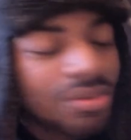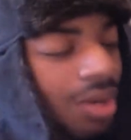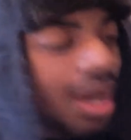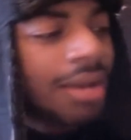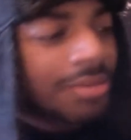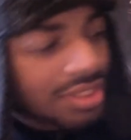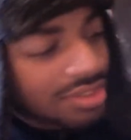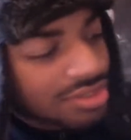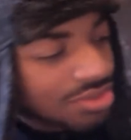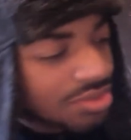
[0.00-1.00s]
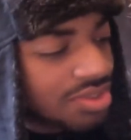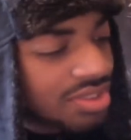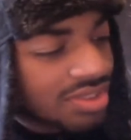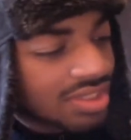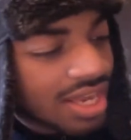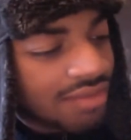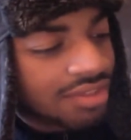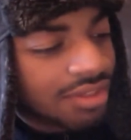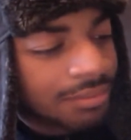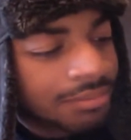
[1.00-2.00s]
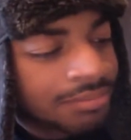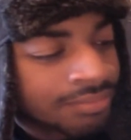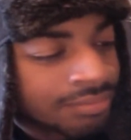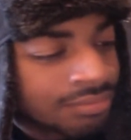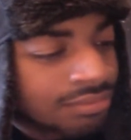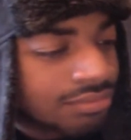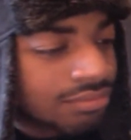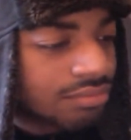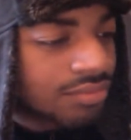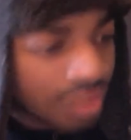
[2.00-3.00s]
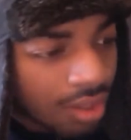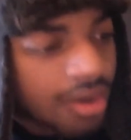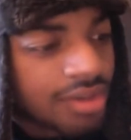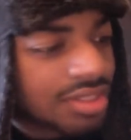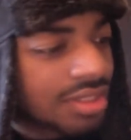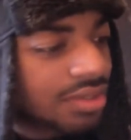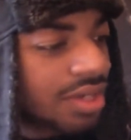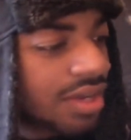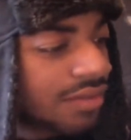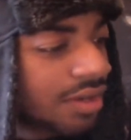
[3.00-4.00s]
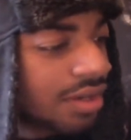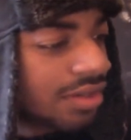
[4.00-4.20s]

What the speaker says: Why? Because you just gave them cards in the graveyard